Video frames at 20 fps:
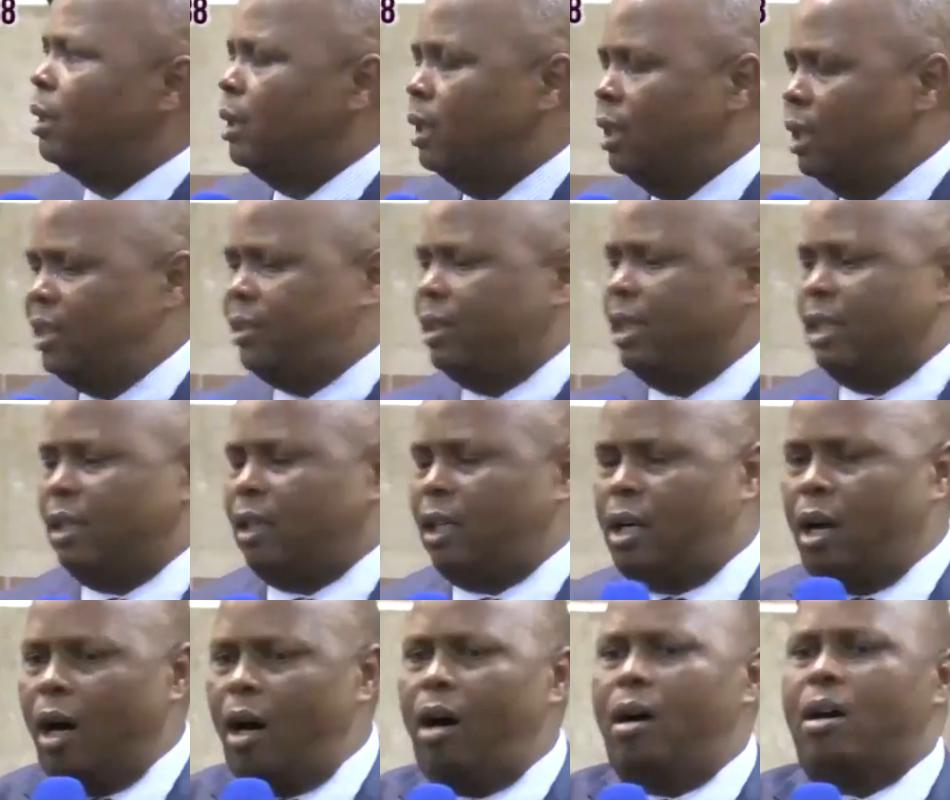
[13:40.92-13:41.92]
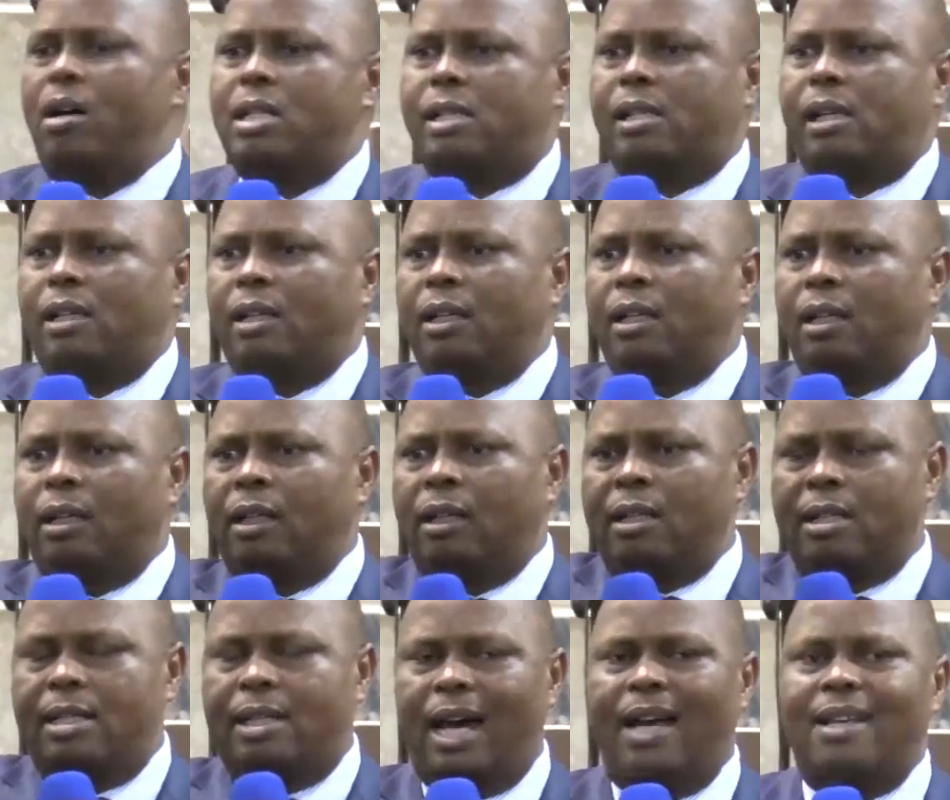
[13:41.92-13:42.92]
listen, God
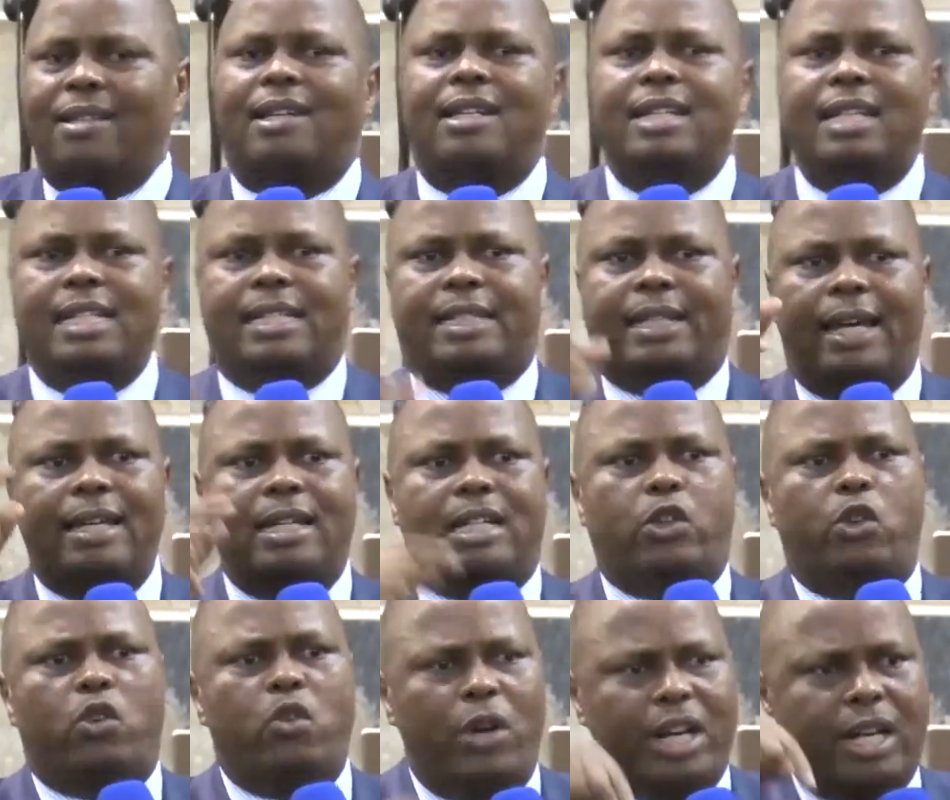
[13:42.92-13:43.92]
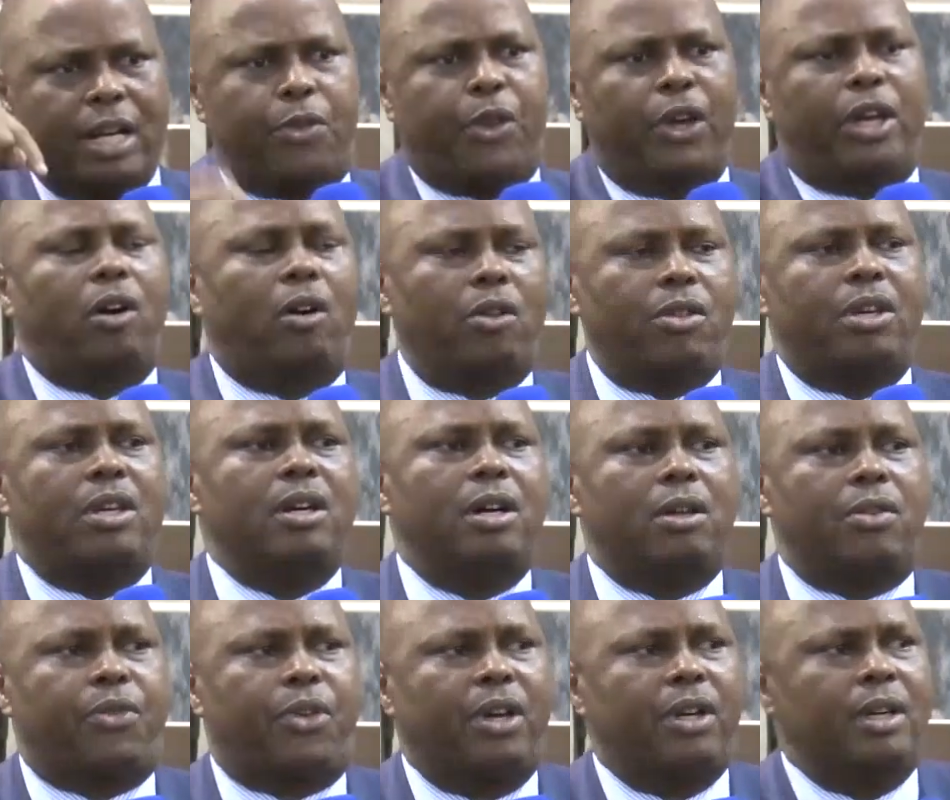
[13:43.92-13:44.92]
doesn't intend to do anything on the
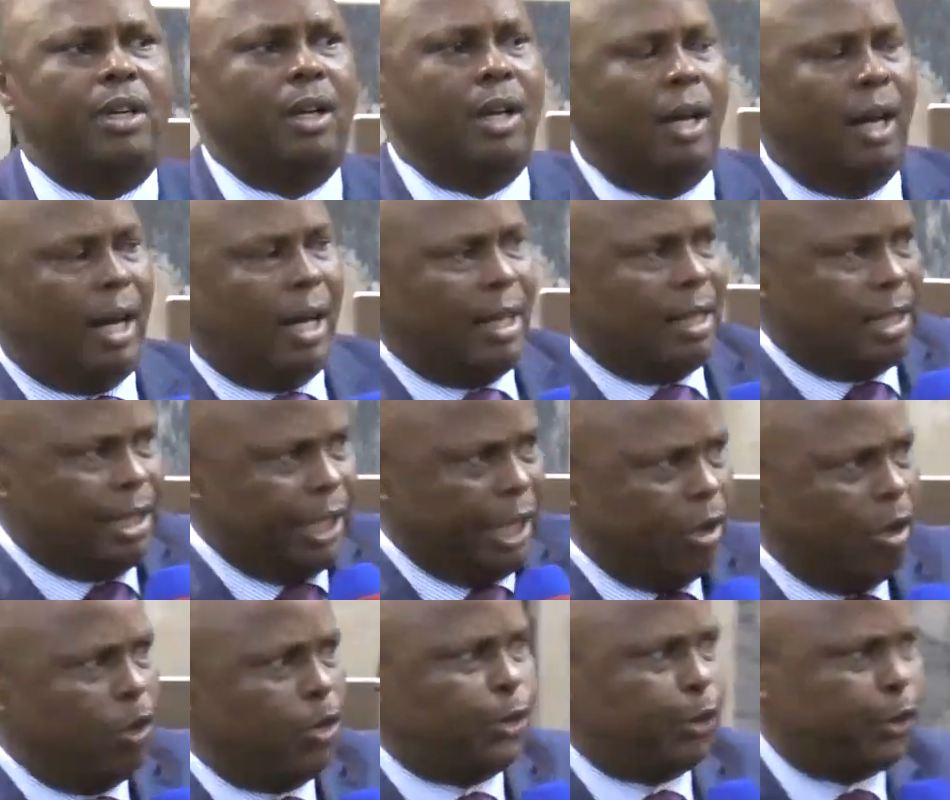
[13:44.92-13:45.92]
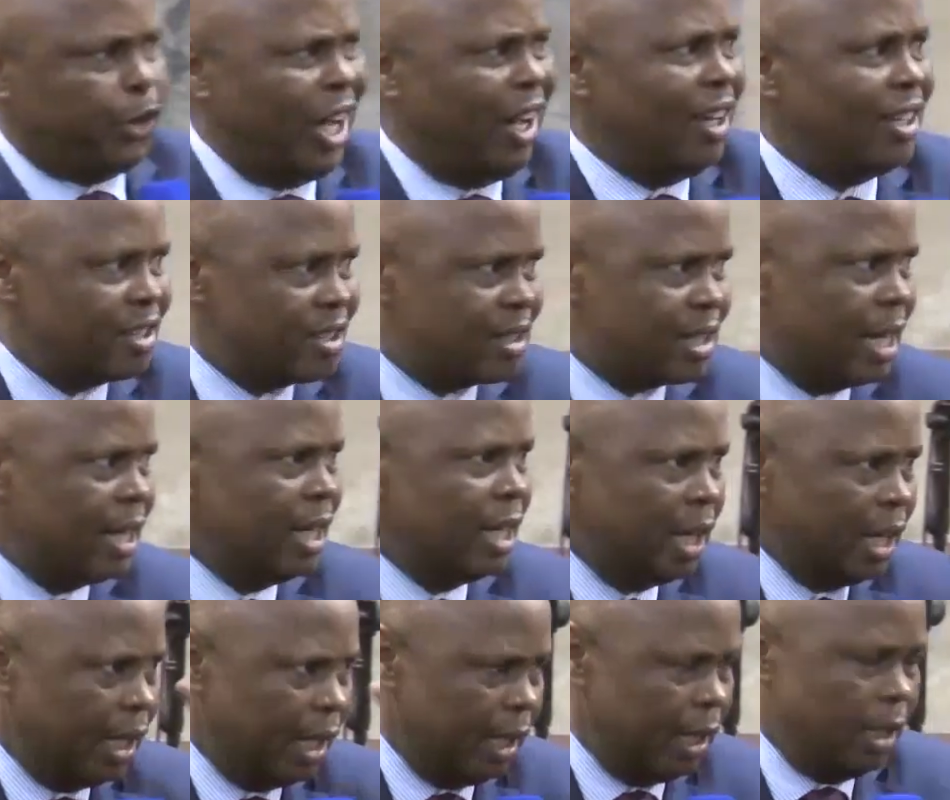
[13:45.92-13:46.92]
earth until first
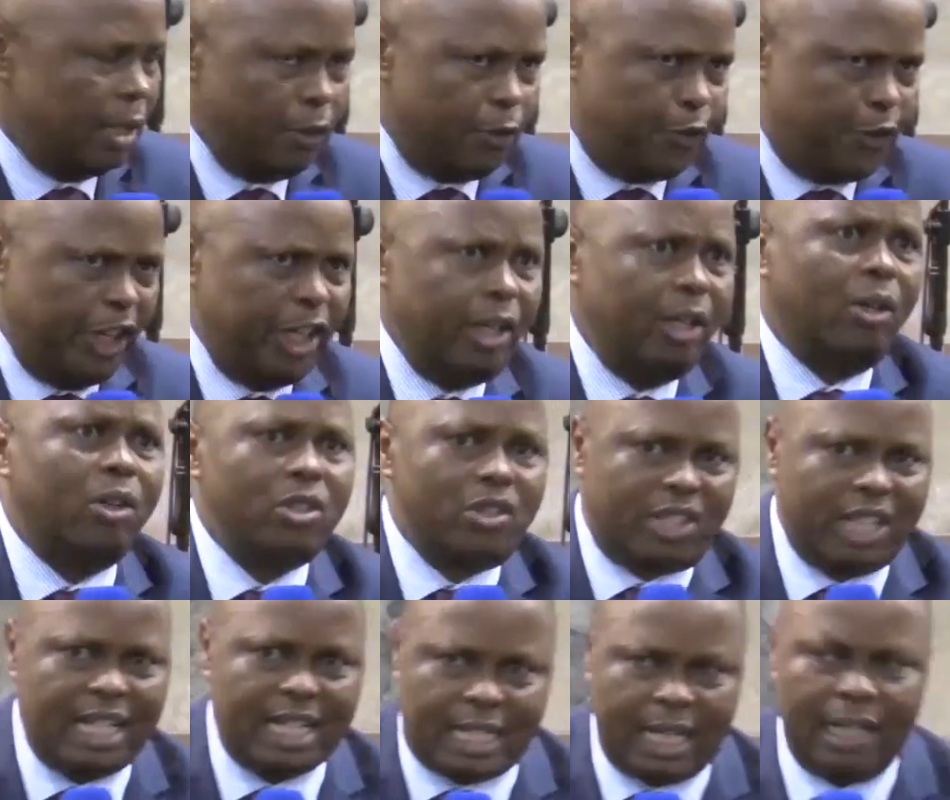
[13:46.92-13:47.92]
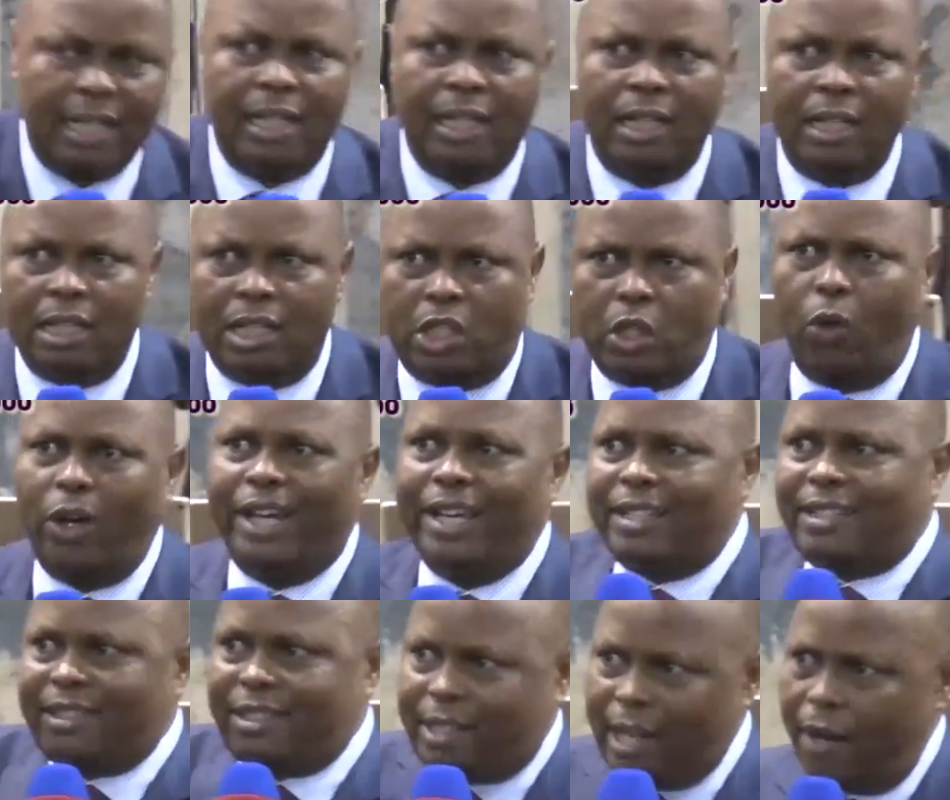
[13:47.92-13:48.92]
He reveals it to
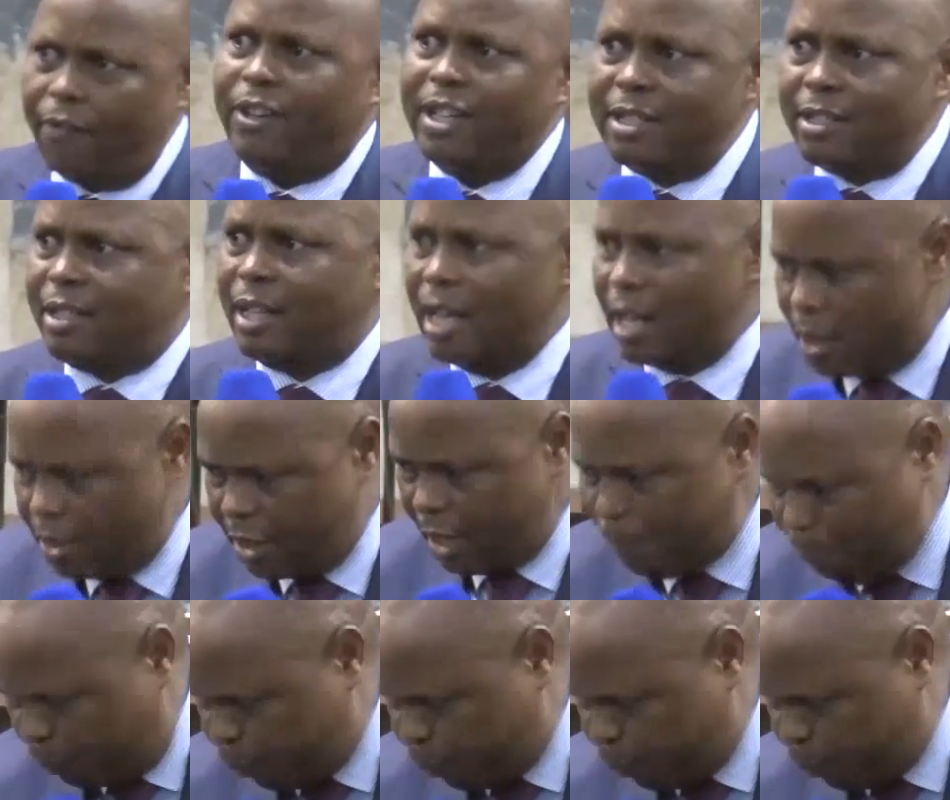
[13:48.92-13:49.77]
his servants, the